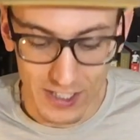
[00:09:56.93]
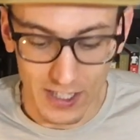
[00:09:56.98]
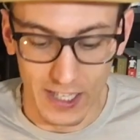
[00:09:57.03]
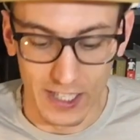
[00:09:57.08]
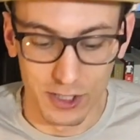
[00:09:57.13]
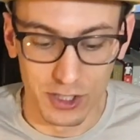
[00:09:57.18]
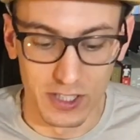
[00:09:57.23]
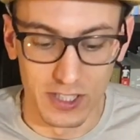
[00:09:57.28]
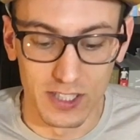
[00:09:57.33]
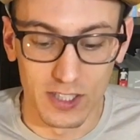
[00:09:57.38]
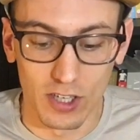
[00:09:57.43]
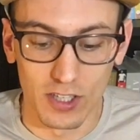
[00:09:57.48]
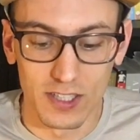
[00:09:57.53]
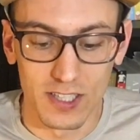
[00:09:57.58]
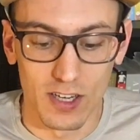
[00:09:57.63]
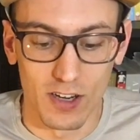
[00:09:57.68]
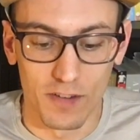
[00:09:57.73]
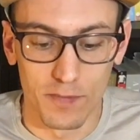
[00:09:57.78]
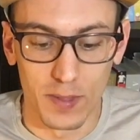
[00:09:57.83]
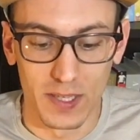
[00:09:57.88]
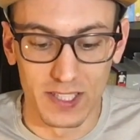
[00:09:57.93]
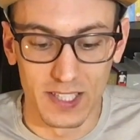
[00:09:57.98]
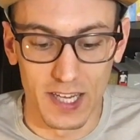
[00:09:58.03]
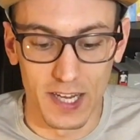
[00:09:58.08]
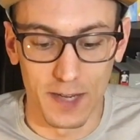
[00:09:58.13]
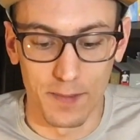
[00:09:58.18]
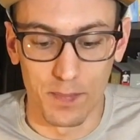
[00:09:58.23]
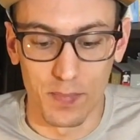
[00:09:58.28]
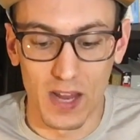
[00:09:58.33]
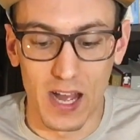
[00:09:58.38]
Like, she starts it off by
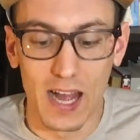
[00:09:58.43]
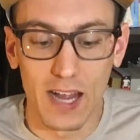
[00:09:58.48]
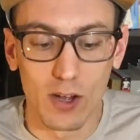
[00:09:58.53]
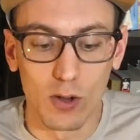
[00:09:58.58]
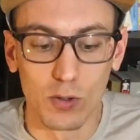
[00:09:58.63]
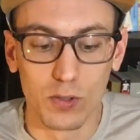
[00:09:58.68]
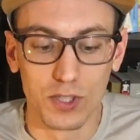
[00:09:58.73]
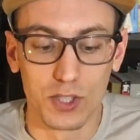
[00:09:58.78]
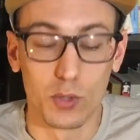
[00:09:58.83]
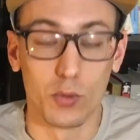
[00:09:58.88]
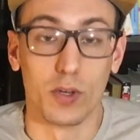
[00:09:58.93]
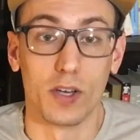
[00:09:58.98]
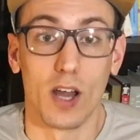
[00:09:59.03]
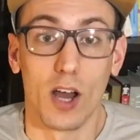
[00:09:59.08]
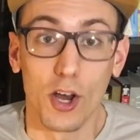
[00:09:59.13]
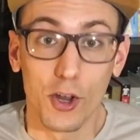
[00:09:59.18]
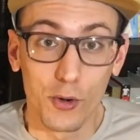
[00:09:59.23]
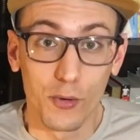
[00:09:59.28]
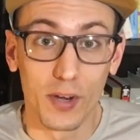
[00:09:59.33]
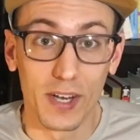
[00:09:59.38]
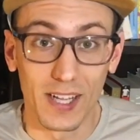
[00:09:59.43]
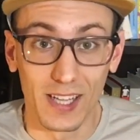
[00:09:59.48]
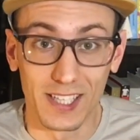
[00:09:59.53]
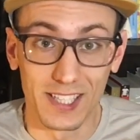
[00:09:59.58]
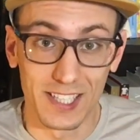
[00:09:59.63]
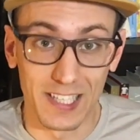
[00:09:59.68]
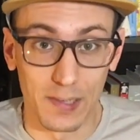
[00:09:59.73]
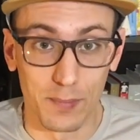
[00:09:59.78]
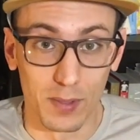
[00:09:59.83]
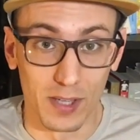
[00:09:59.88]
saying, I hold to an
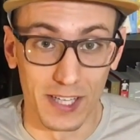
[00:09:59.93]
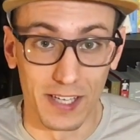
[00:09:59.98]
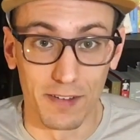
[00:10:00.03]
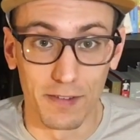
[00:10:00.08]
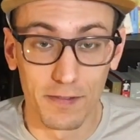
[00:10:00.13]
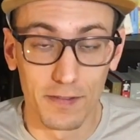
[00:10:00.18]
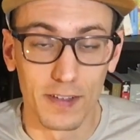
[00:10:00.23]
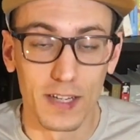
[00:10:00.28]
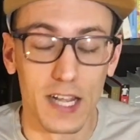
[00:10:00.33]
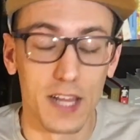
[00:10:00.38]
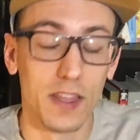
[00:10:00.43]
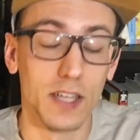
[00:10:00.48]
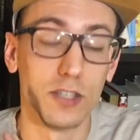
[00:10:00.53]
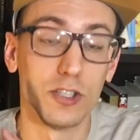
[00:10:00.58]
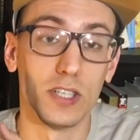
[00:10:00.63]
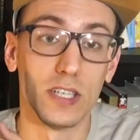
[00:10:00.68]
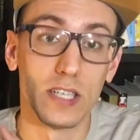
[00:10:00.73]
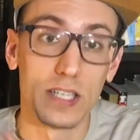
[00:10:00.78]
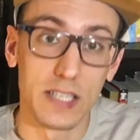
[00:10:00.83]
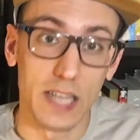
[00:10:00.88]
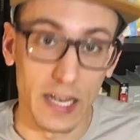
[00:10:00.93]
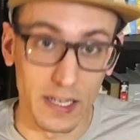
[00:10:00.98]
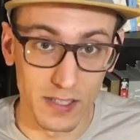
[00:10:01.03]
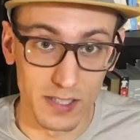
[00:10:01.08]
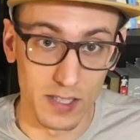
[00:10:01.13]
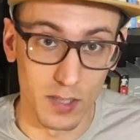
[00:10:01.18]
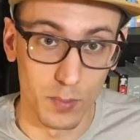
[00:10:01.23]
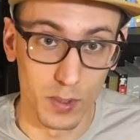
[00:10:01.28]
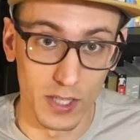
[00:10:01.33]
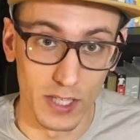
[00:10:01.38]
unrealistic belief, and then she
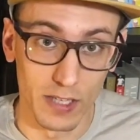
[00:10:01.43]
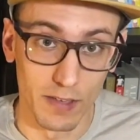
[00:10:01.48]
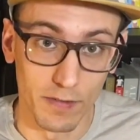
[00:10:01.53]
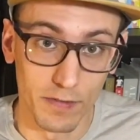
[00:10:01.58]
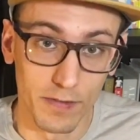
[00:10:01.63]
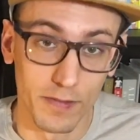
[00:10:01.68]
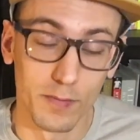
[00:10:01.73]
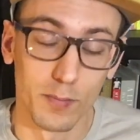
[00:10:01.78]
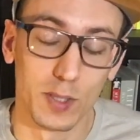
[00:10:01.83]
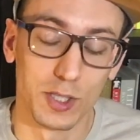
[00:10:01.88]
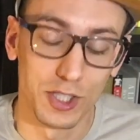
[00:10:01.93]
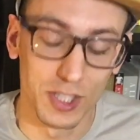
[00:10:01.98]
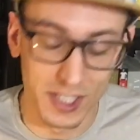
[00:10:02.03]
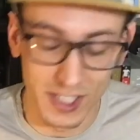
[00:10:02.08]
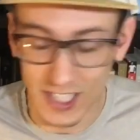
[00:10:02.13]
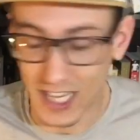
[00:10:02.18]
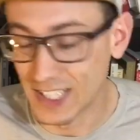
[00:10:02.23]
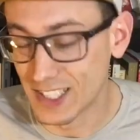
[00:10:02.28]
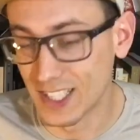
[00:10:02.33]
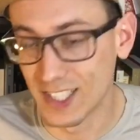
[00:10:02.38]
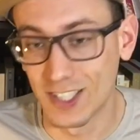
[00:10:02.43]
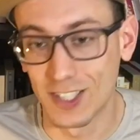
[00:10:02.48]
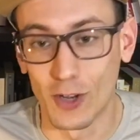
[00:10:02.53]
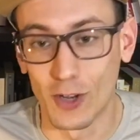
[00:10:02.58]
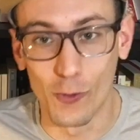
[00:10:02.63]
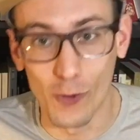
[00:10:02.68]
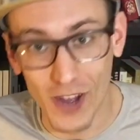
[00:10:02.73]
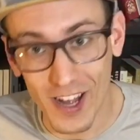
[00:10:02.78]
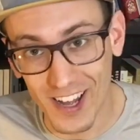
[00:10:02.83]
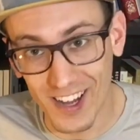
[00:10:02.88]
states the belief. But she says it
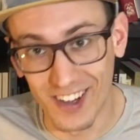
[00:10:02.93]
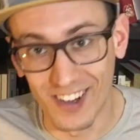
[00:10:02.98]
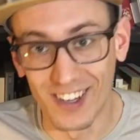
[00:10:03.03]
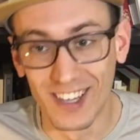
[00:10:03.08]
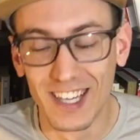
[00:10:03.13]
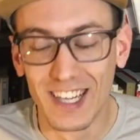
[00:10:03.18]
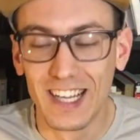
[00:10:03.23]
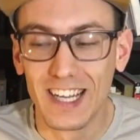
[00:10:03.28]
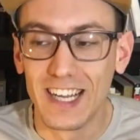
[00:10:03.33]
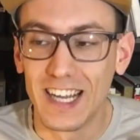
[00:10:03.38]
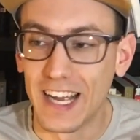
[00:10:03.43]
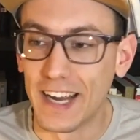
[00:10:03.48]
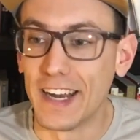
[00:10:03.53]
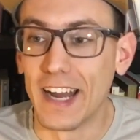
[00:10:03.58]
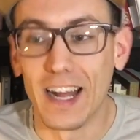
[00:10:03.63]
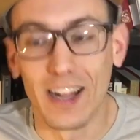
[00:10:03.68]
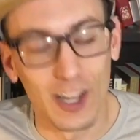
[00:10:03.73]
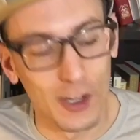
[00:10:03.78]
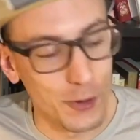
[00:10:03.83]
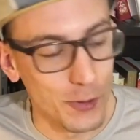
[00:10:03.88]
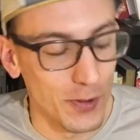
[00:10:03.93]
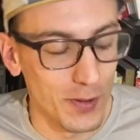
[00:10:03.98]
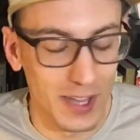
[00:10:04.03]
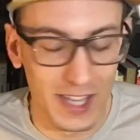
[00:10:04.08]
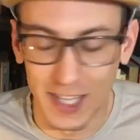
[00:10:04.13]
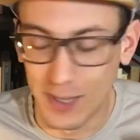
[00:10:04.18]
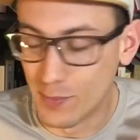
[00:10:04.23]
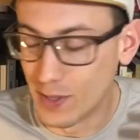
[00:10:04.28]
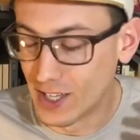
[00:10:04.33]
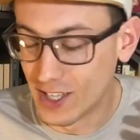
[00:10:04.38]
well and
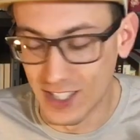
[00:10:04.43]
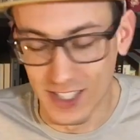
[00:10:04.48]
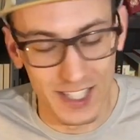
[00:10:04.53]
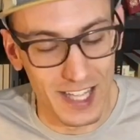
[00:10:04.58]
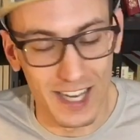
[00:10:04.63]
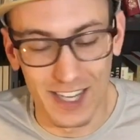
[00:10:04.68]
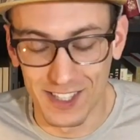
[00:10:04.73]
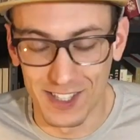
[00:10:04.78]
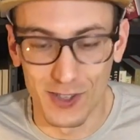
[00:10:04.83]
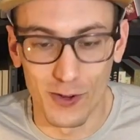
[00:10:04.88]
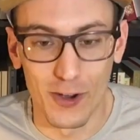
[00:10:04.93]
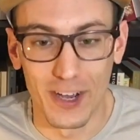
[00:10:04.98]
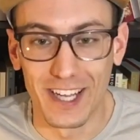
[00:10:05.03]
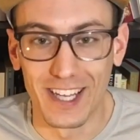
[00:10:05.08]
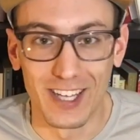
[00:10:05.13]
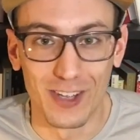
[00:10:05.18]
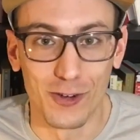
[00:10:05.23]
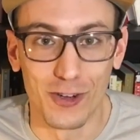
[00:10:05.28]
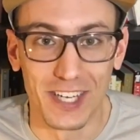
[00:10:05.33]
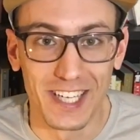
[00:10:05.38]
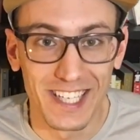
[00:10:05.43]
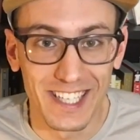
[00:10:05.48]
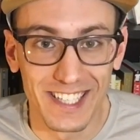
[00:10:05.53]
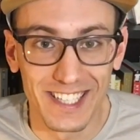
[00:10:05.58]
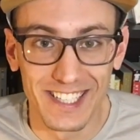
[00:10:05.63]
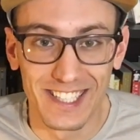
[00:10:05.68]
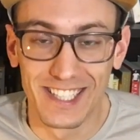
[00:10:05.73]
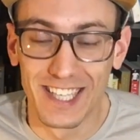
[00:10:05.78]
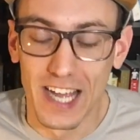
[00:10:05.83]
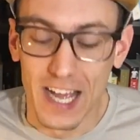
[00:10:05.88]
eloquently because that is the way Yiyun
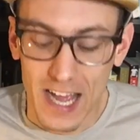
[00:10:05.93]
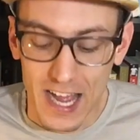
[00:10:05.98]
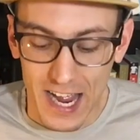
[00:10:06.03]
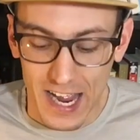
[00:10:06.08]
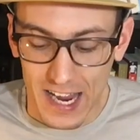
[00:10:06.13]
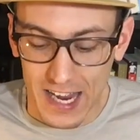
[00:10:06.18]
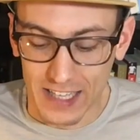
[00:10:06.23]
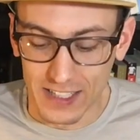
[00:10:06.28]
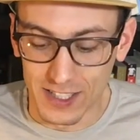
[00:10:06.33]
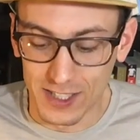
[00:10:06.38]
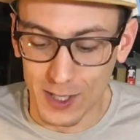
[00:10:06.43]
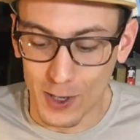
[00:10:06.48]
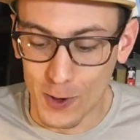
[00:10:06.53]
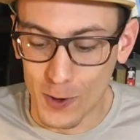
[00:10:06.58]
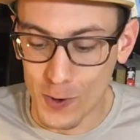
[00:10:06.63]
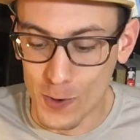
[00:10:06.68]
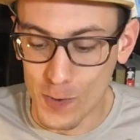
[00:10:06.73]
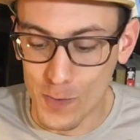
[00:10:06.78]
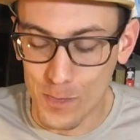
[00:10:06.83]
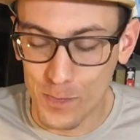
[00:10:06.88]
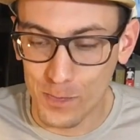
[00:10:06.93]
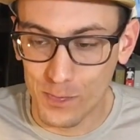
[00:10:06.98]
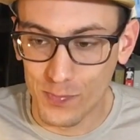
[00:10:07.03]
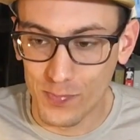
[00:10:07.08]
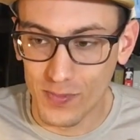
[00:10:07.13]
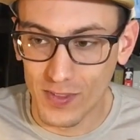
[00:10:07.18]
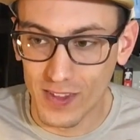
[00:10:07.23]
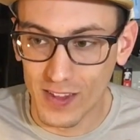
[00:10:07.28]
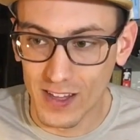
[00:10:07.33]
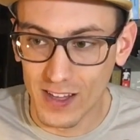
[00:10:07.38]
is, and so
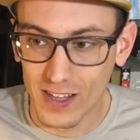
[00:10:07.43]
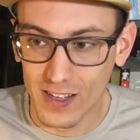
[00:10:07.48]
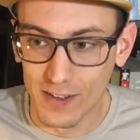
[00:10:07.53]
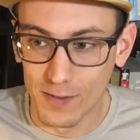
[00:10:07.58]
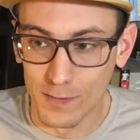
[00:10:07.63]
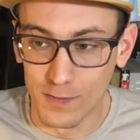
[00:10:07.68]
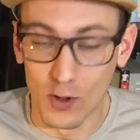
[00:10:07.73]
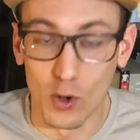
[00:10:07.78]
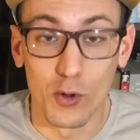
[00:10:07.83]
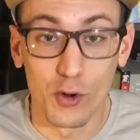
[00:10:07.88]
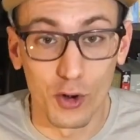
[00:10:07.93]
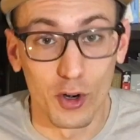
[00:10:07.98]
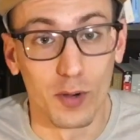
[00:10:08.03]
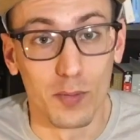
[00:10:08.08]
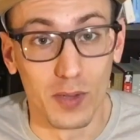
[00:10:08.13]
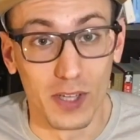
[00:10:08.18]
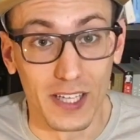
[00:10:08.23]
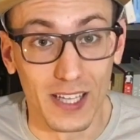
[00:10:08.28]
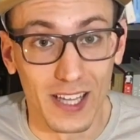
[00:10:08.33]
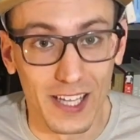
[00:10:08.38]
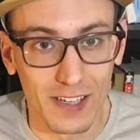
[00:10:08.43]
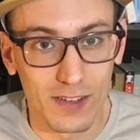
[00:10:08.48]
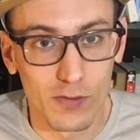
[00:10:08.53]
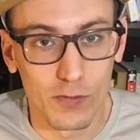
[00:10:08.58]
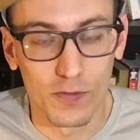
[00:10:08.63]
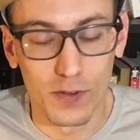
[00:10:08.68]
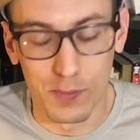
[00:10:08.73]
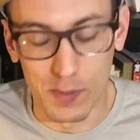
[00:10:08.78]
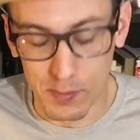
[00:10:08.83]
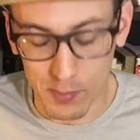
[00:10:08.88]
vulnerably, like
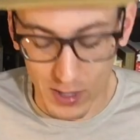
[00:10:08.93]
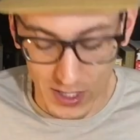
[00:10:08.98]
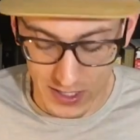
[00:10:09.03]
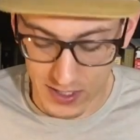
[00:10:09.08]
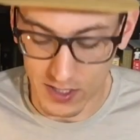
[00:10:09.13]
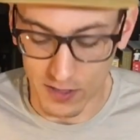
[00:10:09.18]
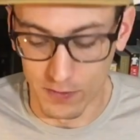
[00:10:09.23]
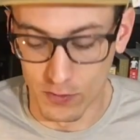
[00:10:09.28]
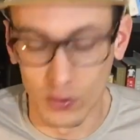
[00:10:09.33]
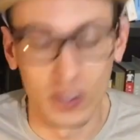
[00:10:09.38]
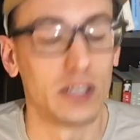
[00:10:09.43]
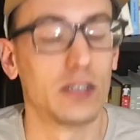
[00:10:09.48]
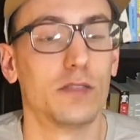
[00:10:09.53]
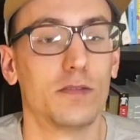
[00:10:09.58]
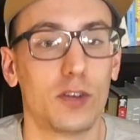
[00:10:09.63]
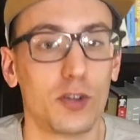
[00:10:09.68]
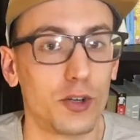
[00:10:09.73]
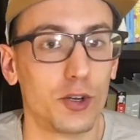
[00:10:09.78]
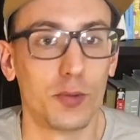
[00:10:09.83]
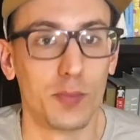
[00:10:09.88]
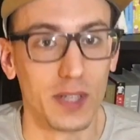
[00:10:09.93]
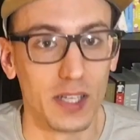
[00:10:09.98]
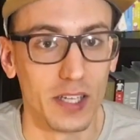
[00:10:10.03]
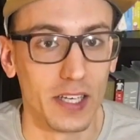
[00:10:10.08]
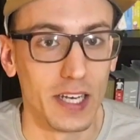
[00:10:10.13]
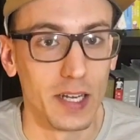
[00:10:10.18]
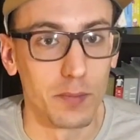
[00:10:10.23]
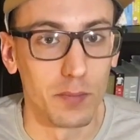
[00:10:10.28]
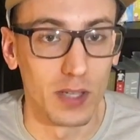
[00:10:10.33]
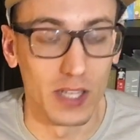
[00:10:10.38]
from a place of real
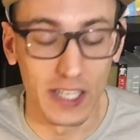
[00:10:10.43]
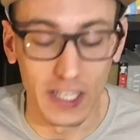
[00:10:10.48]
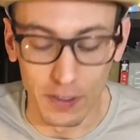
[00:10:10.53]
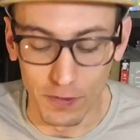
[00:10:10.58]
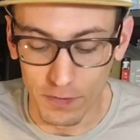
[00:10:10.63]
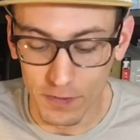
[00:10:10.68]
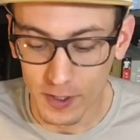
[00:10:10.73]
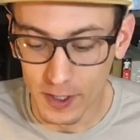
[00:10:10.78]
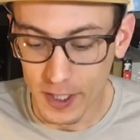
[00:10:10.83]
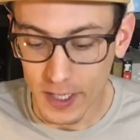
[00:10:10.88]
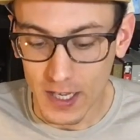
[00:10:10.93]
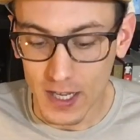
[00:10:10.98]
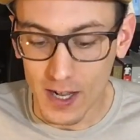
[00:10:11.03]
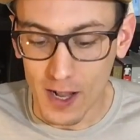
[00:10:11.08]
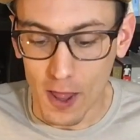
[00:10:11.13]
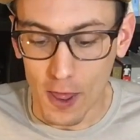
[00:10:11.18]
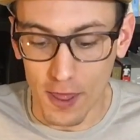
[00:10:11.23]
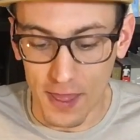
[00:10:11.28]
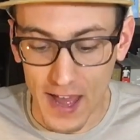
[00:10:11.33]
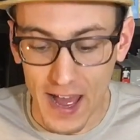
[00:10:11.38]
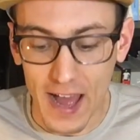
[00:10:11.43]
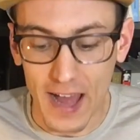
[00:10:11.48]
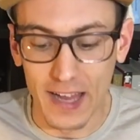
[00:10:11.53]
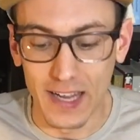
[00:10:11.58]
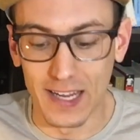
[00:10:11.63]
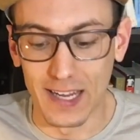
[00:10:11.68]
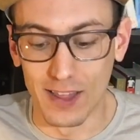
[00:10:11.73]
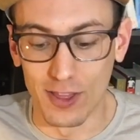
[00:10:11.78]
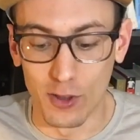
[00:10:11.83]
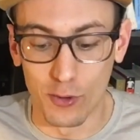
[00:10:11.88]
vulnerability and belief,
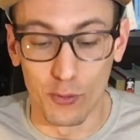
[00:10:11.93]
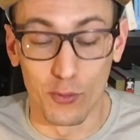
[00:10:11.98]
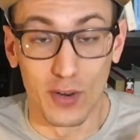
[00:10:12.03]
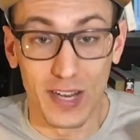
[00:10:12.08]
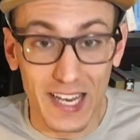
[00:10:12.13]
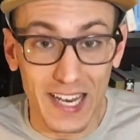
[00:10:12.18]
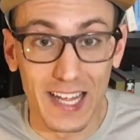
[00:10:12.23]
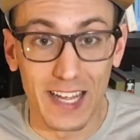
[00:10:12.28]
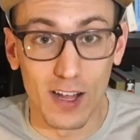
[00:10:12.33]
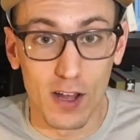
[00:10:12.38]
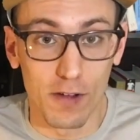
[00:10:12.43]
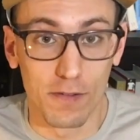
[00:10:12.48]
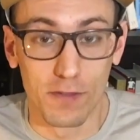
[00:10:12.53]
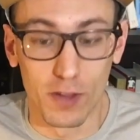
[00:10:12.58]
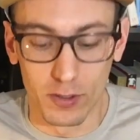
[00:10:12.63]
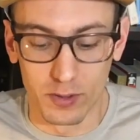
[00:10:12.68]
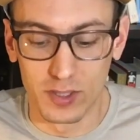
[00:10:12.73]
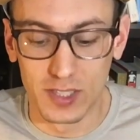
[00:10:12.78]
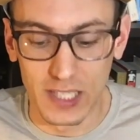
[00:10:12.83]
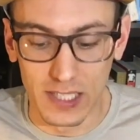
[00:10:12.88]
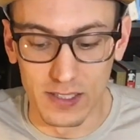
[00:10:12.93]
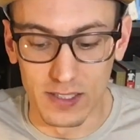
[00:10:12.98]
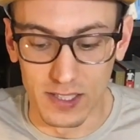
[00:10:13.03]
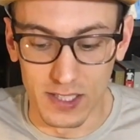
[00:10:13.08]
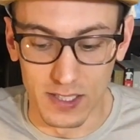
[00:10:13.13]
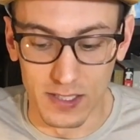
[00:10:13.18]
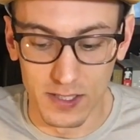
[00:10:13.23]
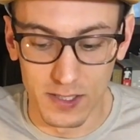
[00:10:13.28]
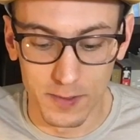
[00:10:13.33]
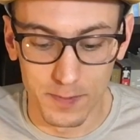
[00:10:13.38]
that in the reading of those
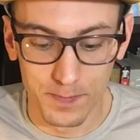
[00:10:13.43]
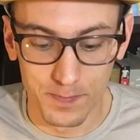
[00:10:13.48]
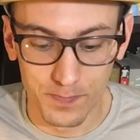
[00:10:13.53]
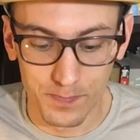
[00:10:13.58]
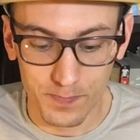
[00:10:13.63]
sentences,